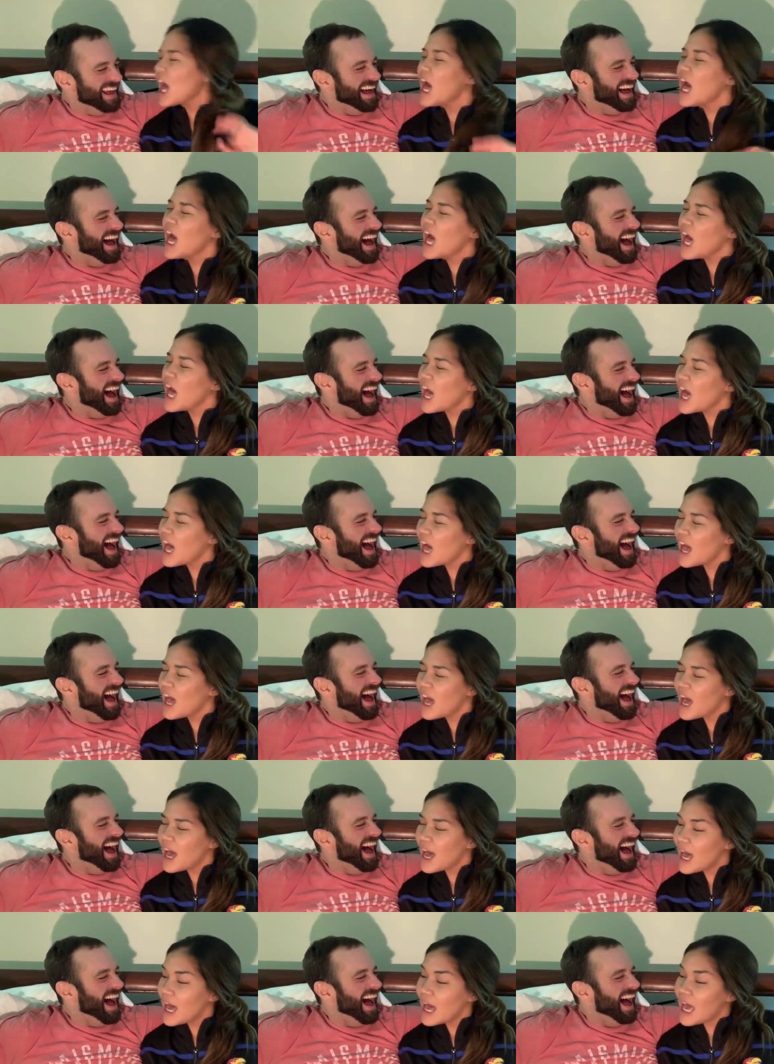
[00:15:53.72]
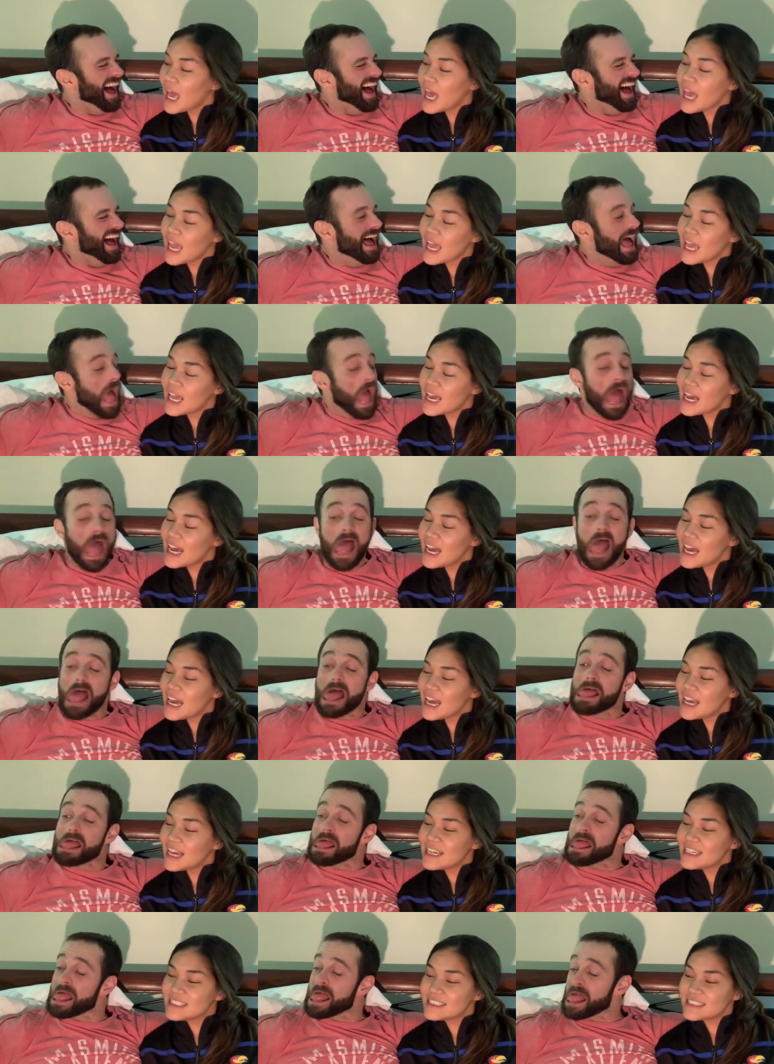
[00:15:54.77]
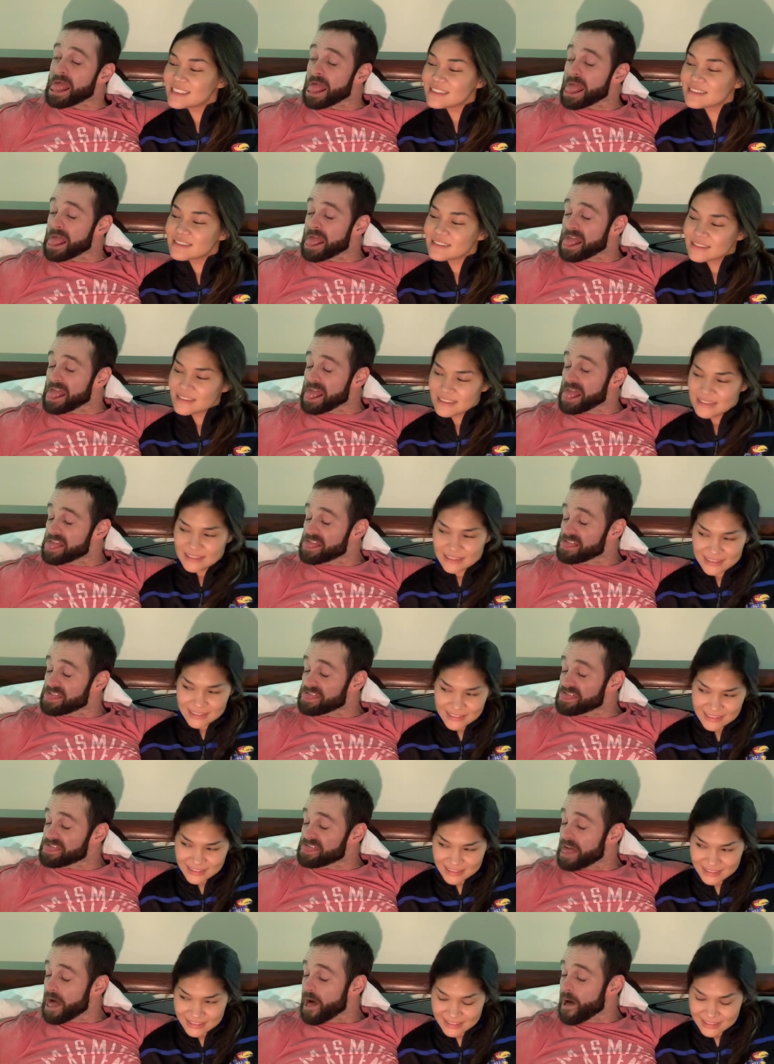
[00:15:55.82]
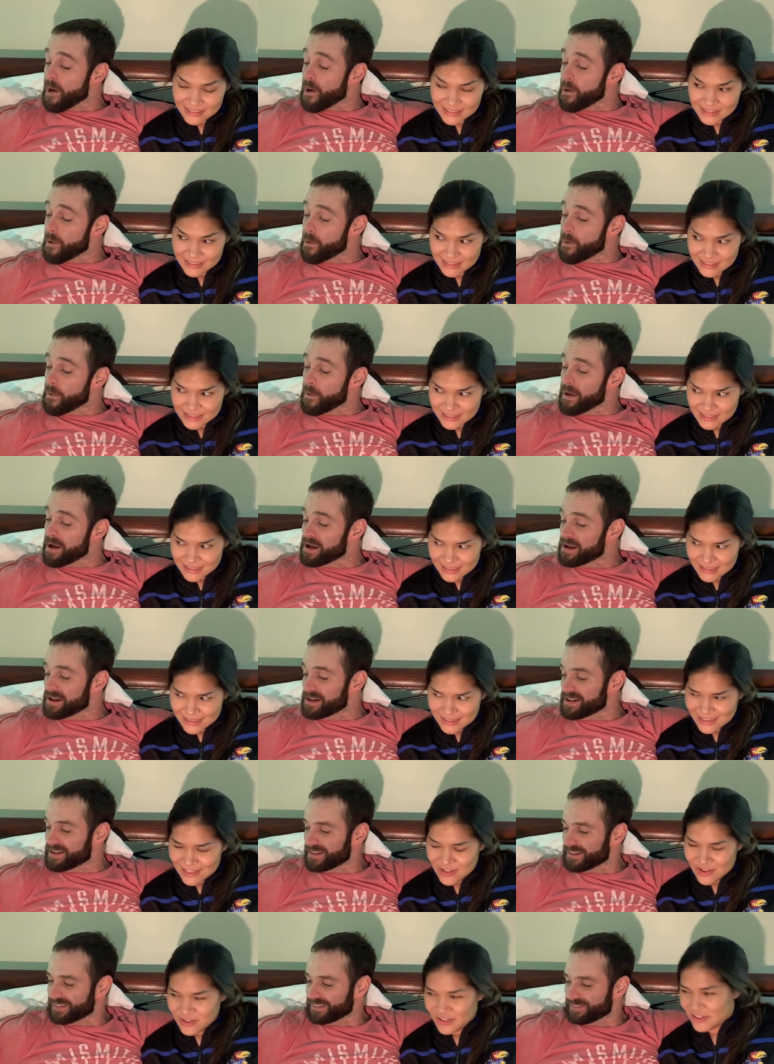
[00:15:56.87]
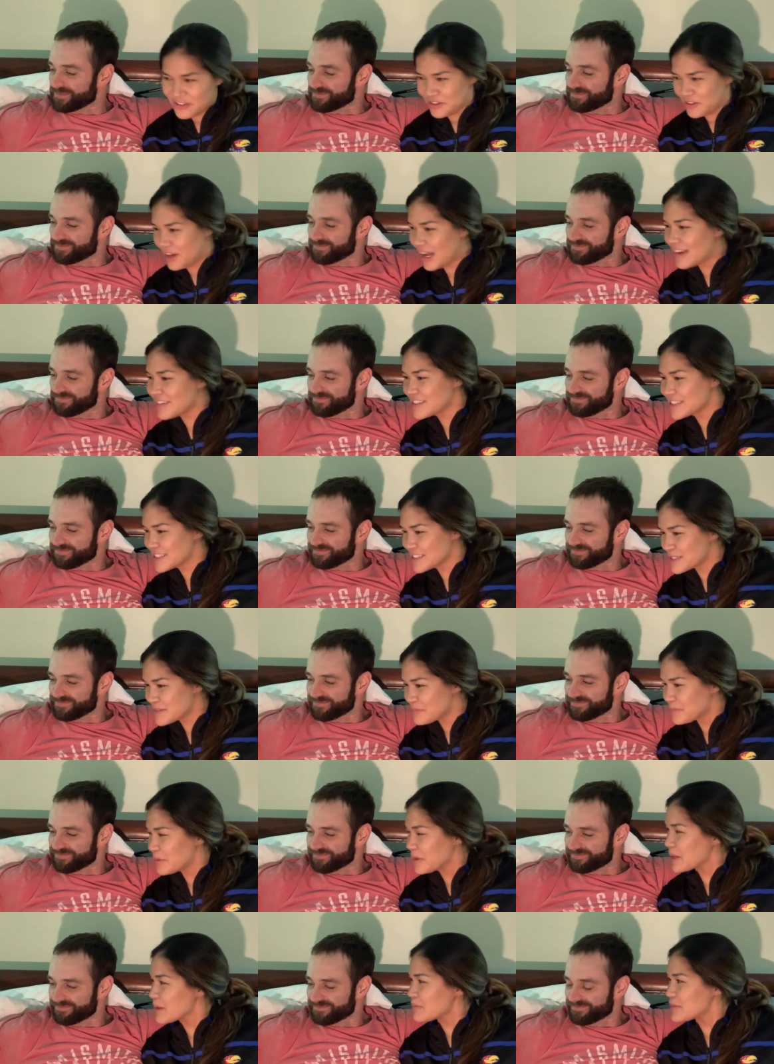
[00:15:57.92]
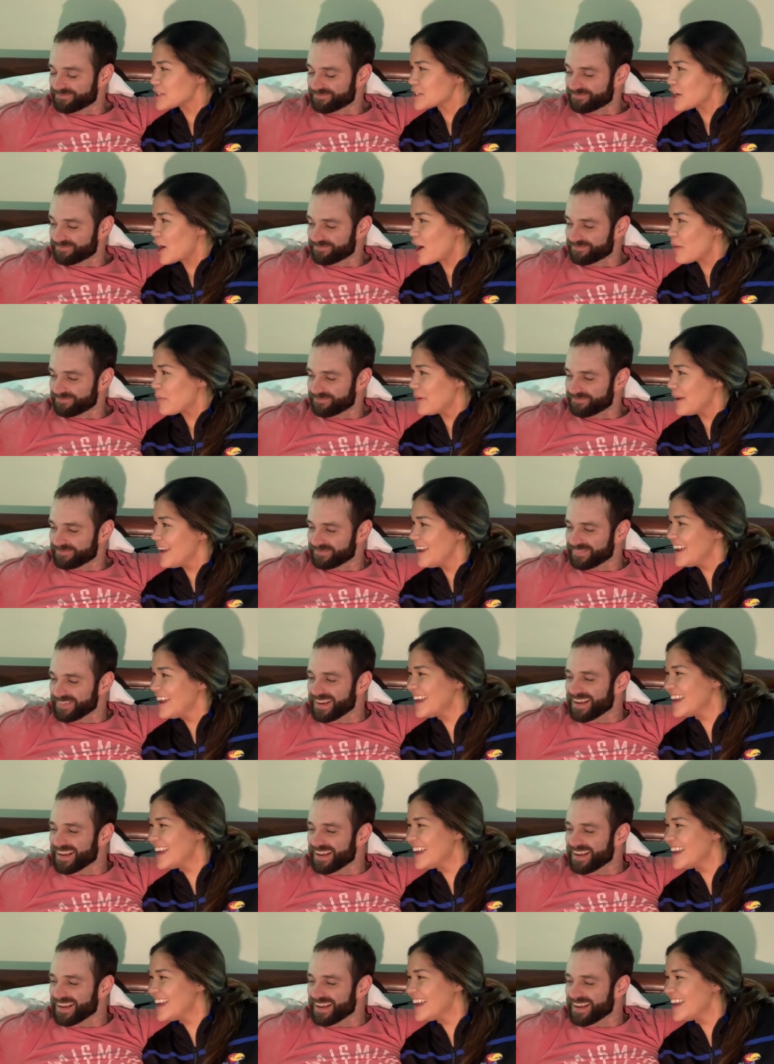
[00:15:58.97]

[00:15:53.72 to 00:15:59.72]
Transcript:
Speaker 1: uh, and so you you all just bring up the topic.